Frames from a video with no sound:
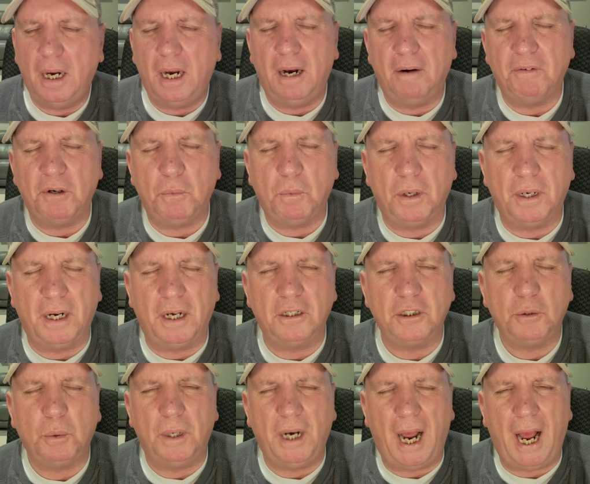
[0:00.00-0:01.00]
everyone
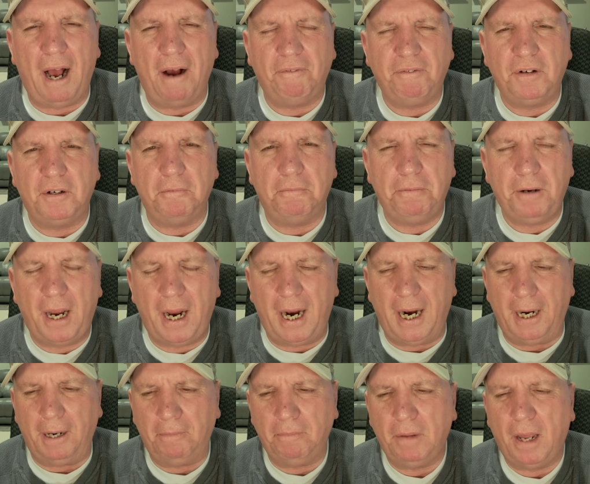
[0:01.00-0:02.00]
else would have to
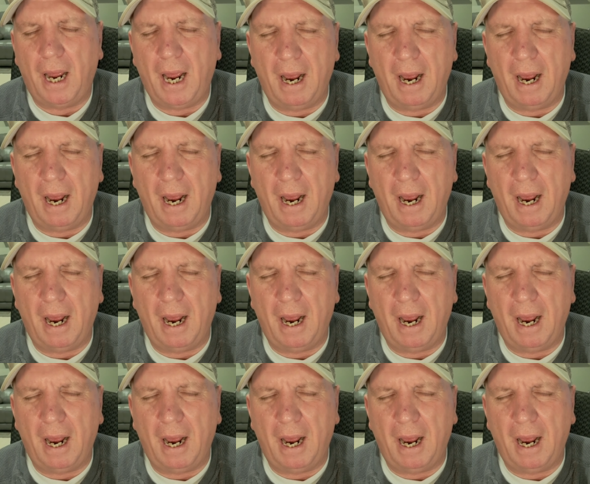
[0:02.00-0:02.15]
pay